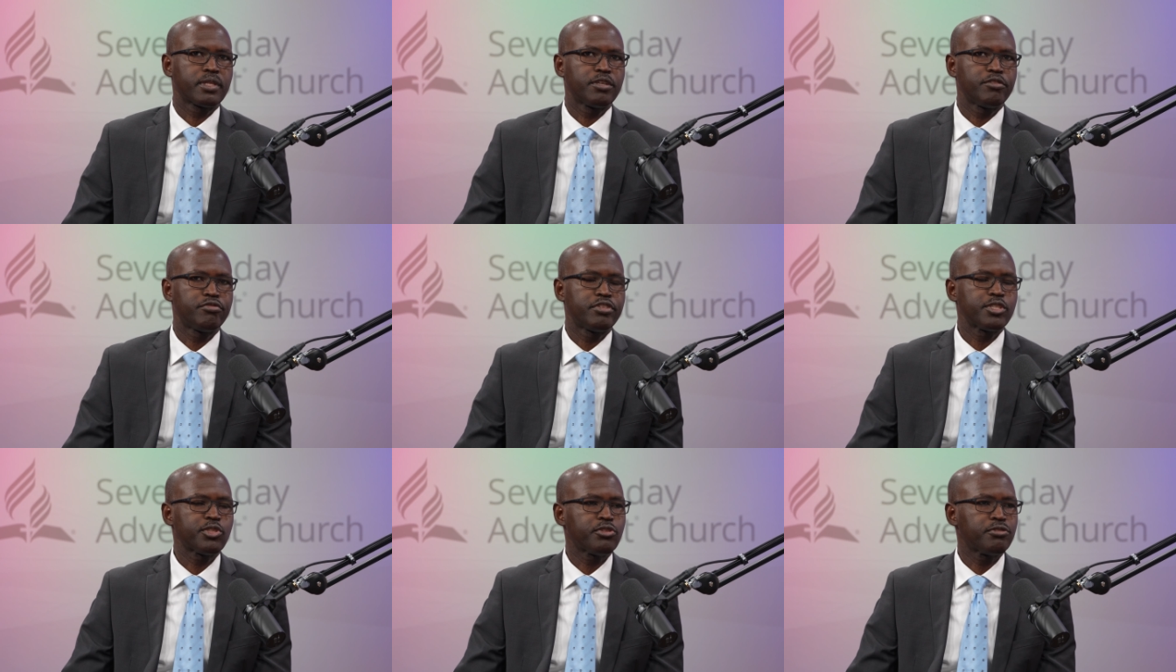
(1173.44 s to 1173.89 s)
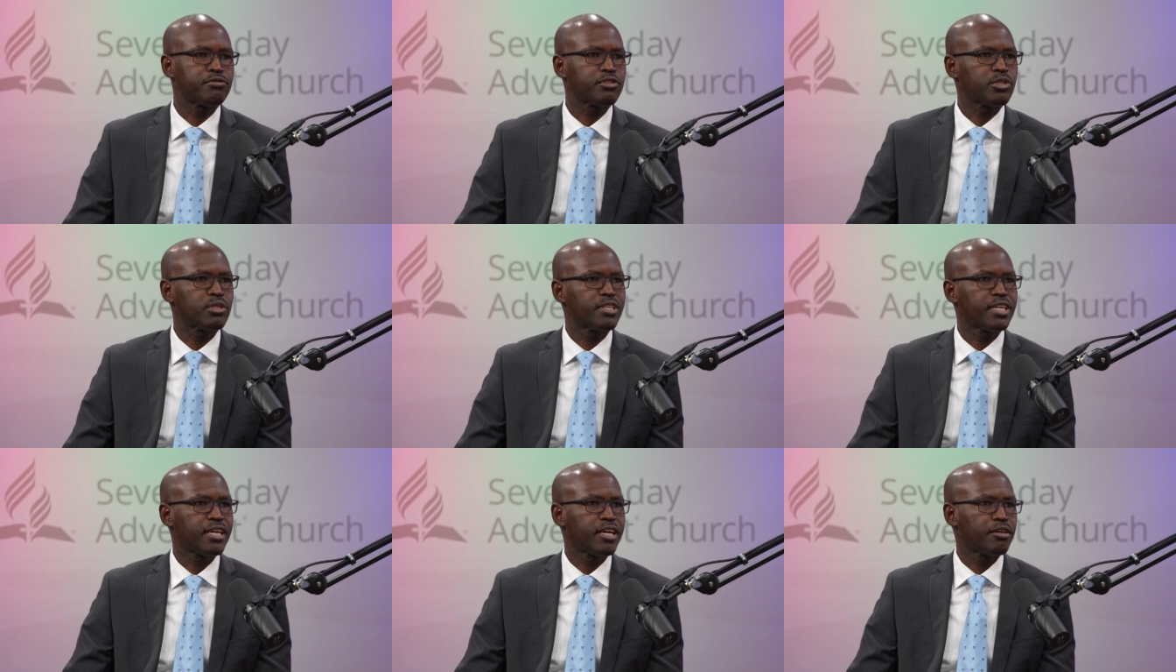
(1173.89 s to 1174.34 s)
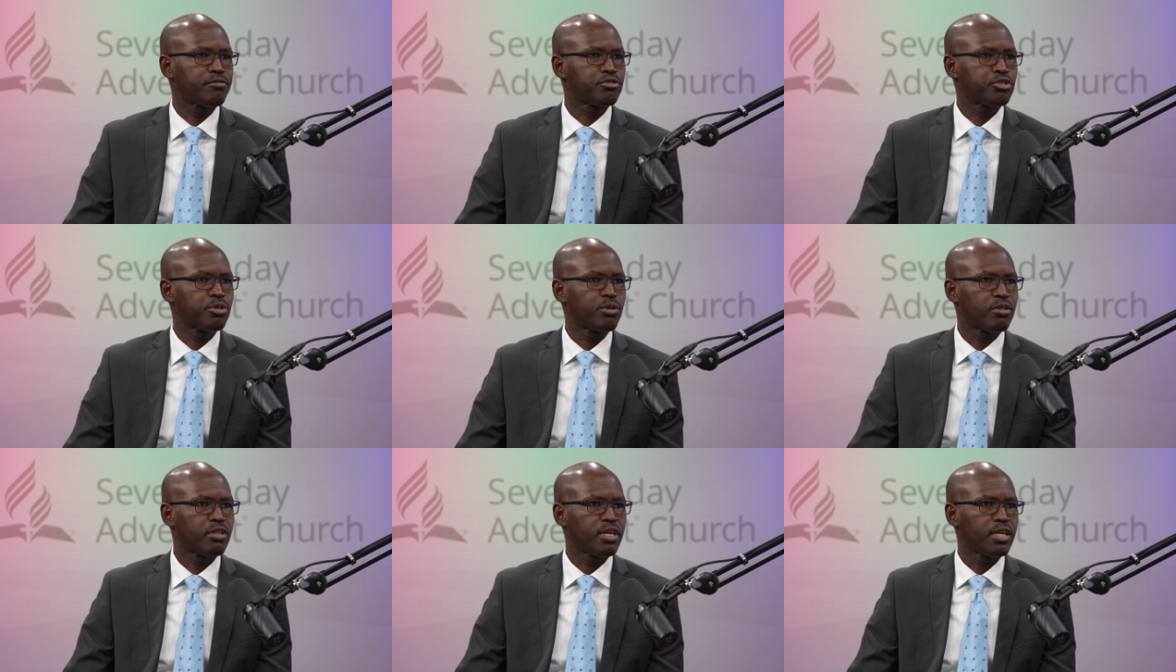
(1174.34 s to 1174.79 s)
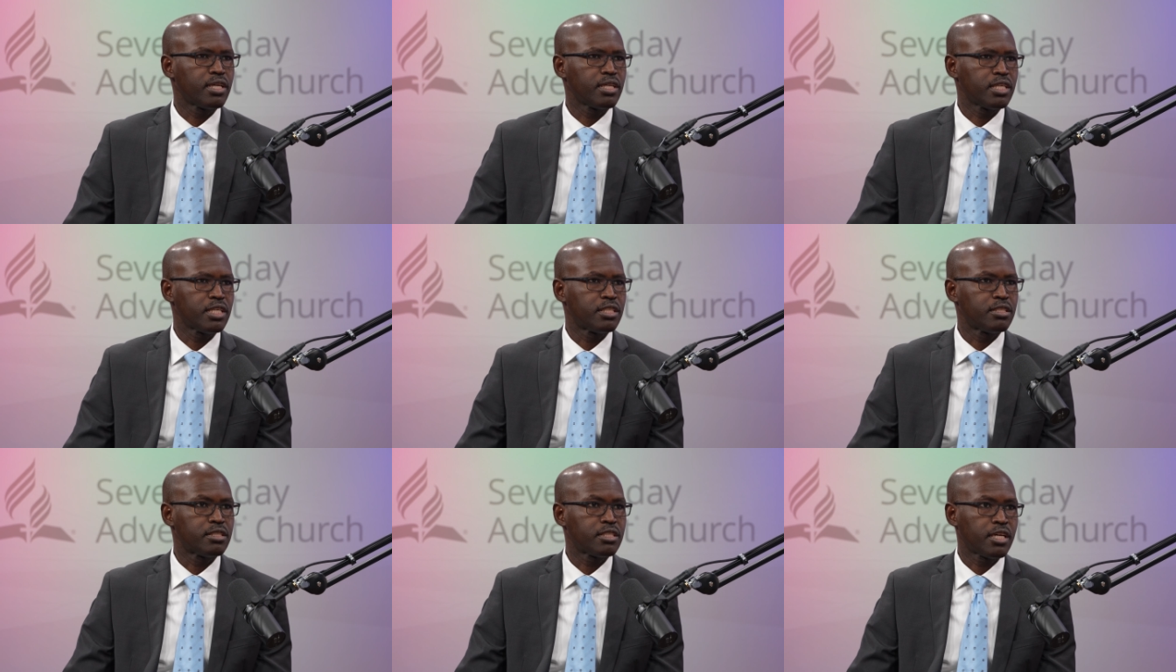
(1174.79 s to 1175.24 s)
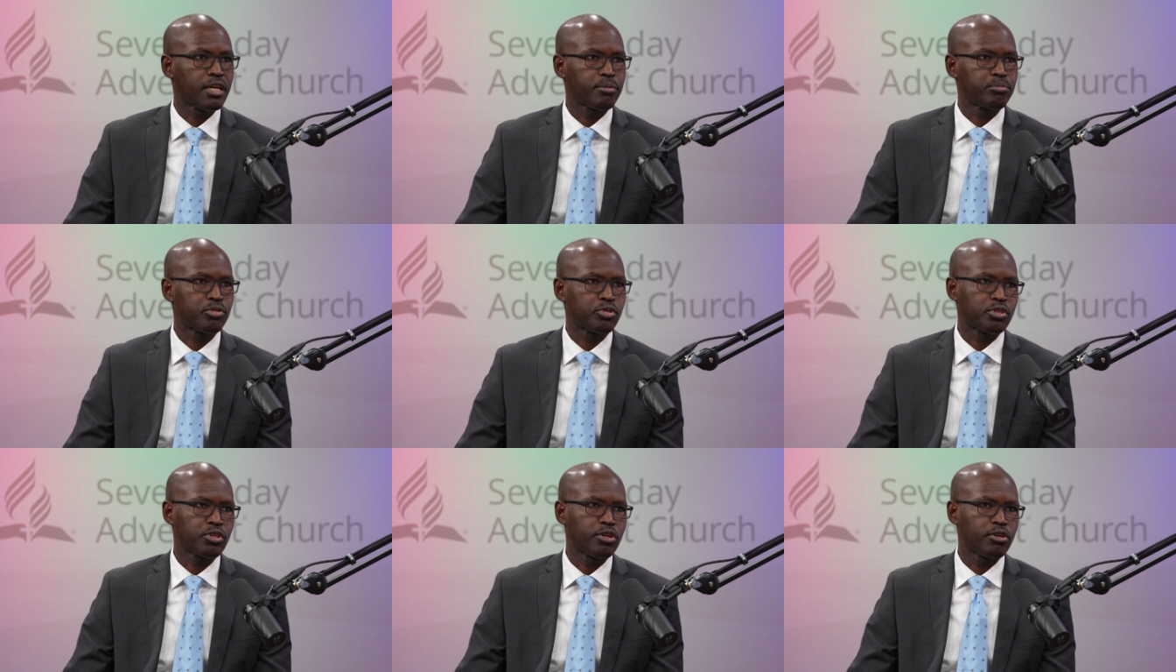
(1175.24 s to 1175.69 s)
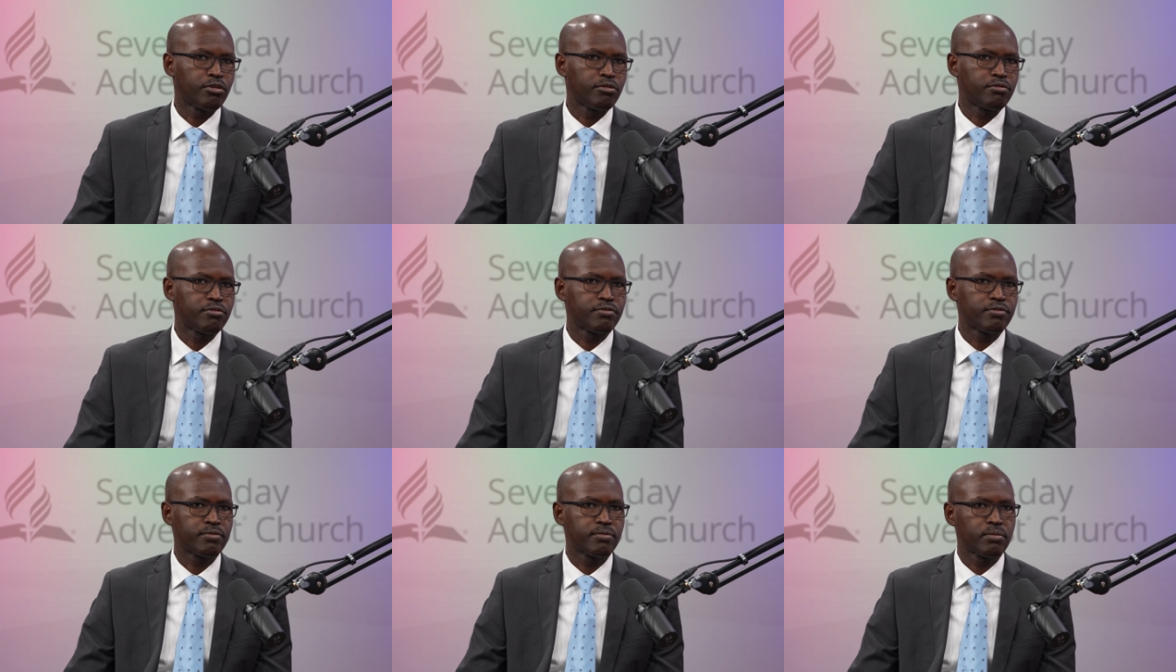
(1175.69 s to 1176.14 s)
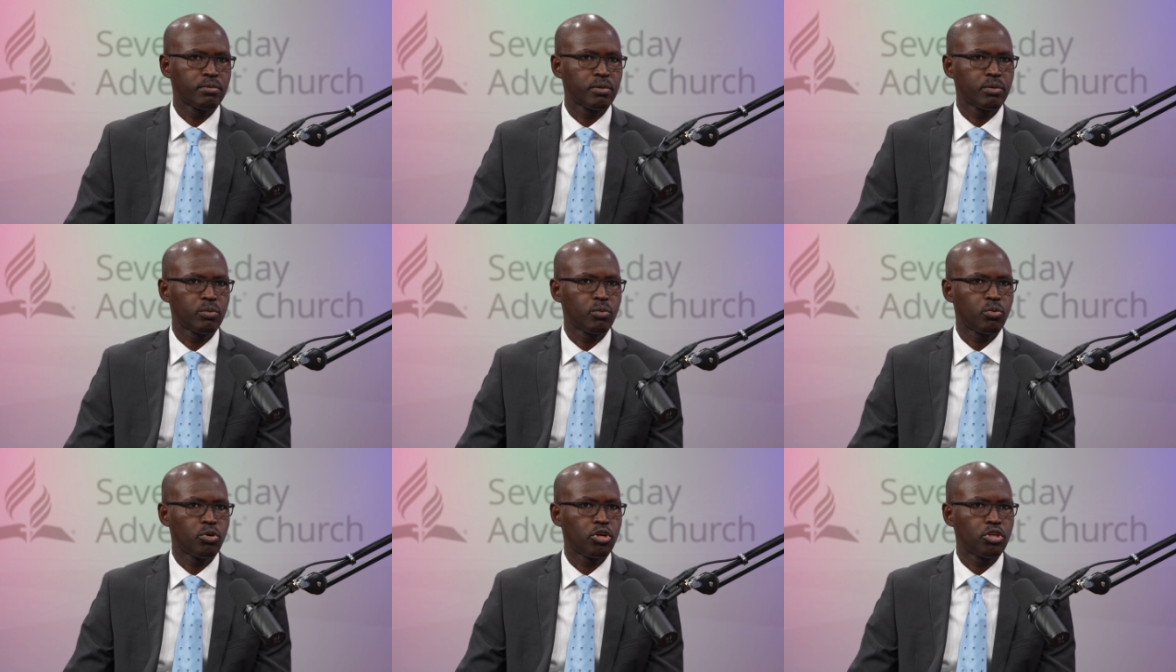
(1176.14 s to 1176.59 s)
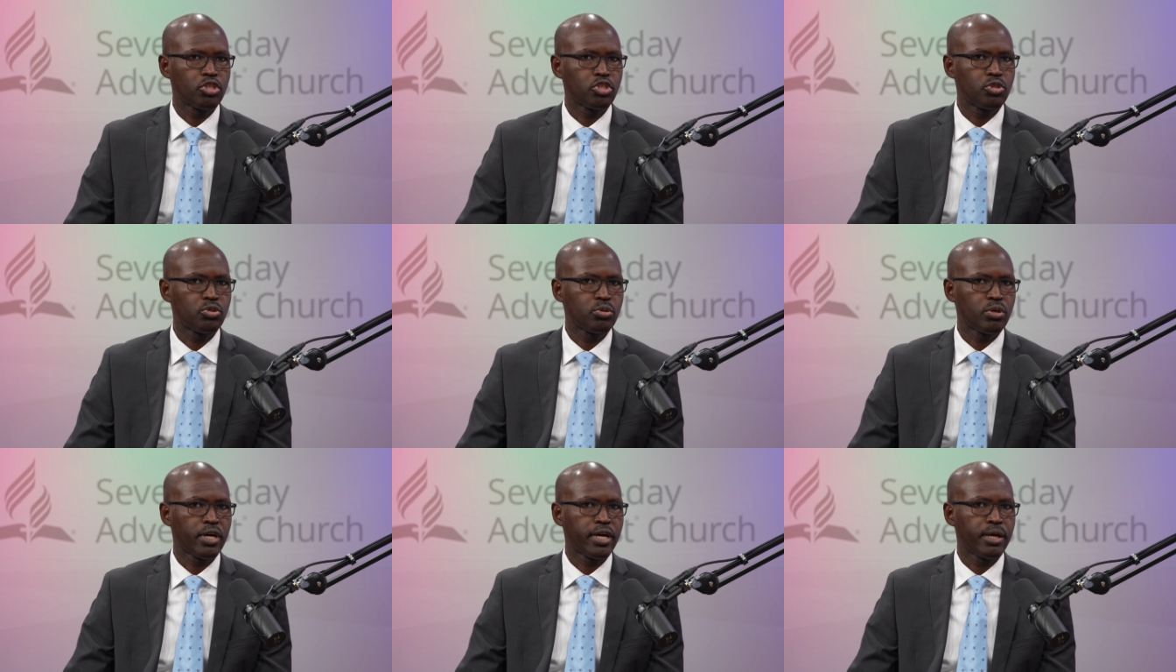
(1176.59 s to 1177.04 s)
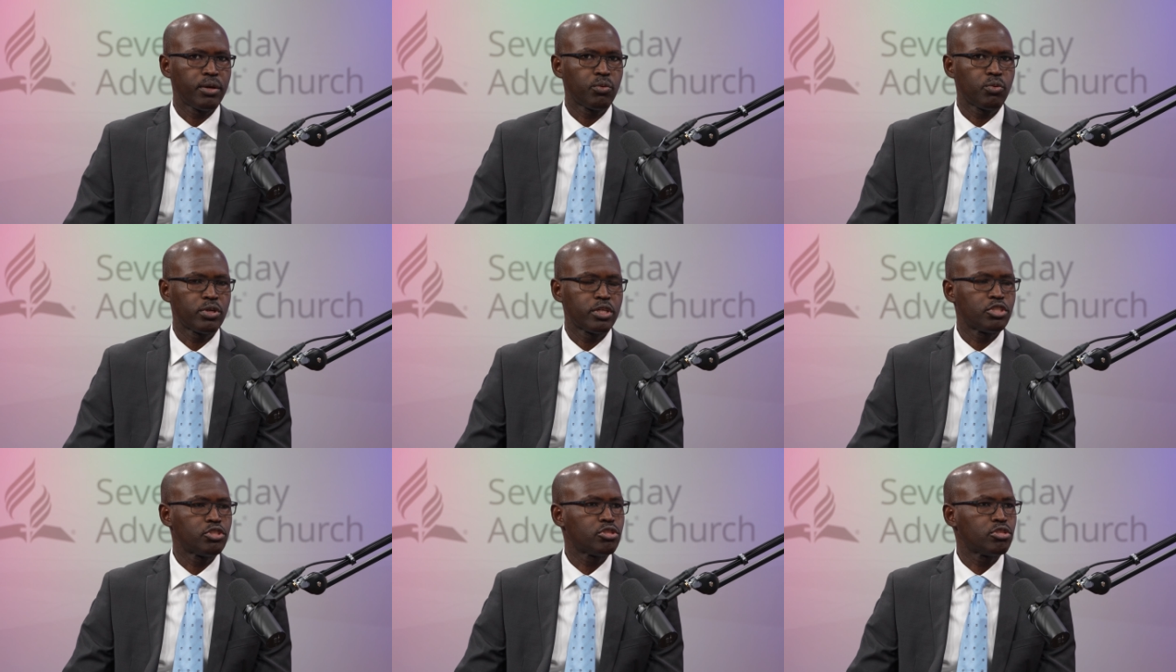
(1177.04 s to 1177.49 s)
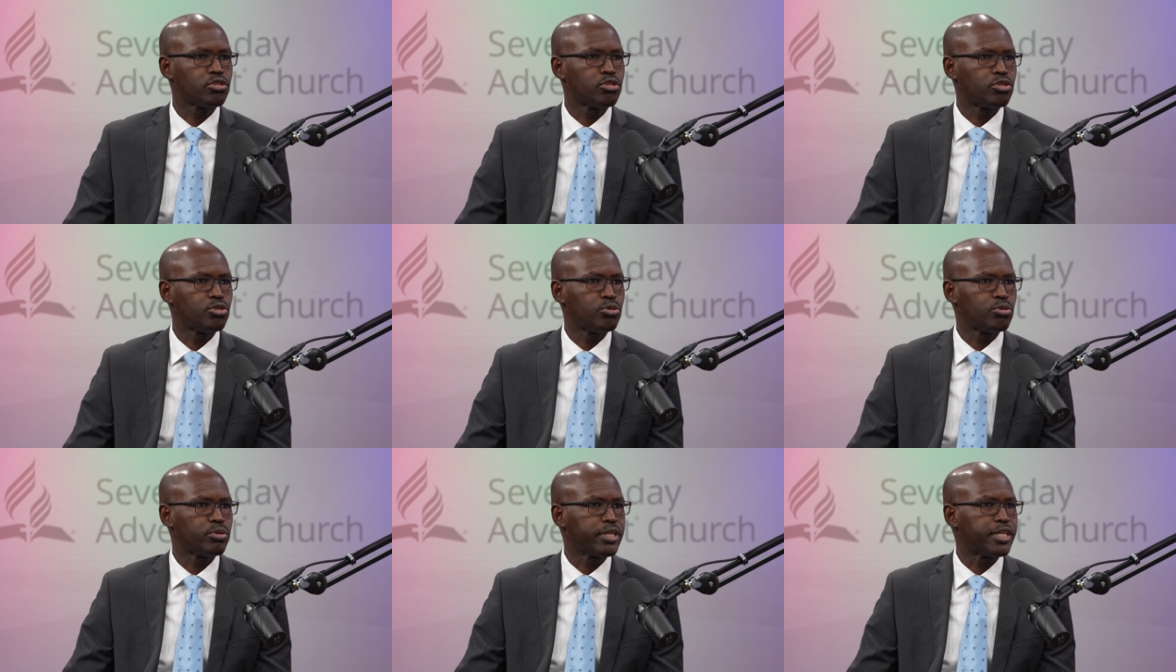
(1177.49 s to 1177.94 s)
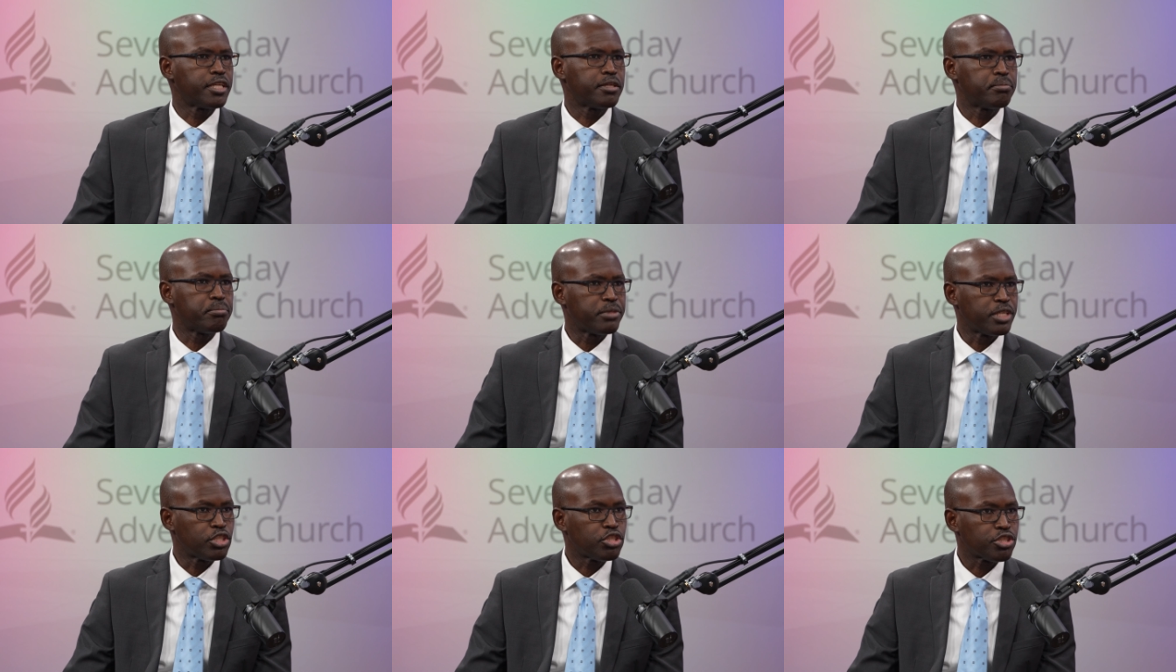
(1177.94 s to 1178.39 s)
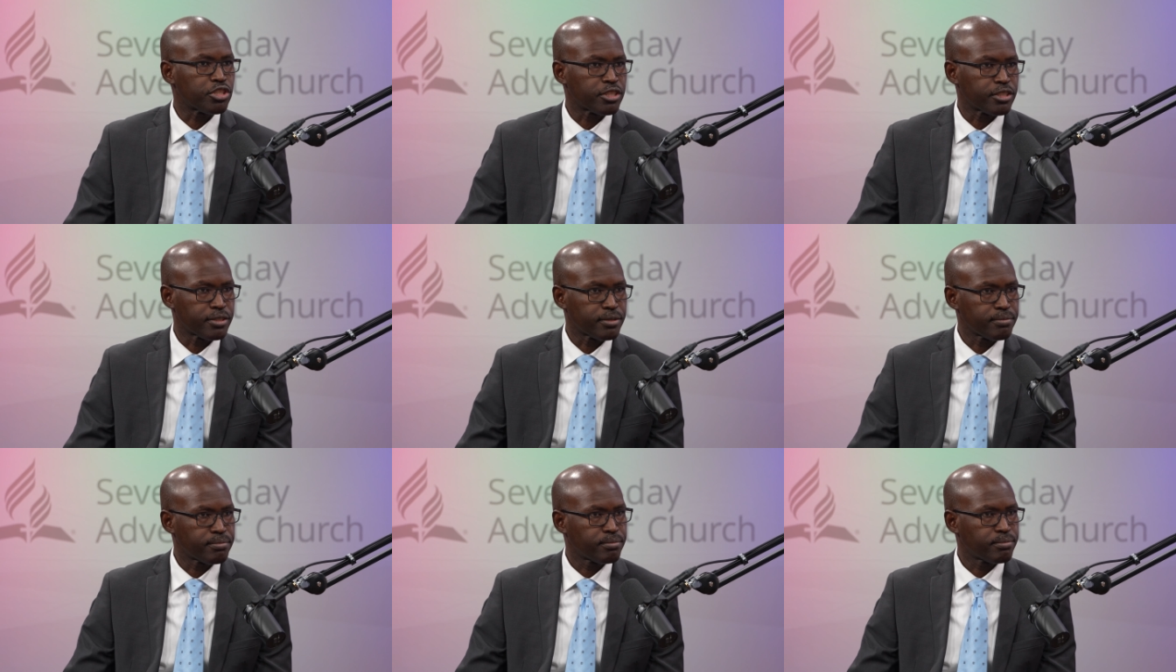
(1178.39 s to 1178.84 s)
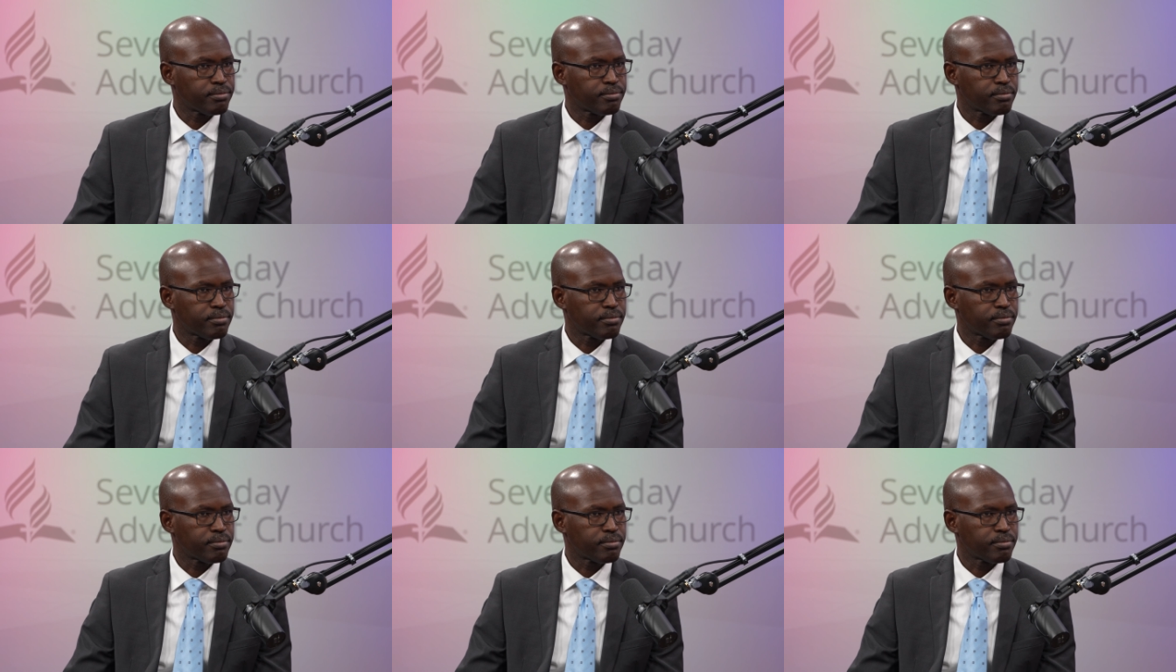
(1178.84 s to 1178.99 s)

first of all they have to think in terms of what do i want to do in mission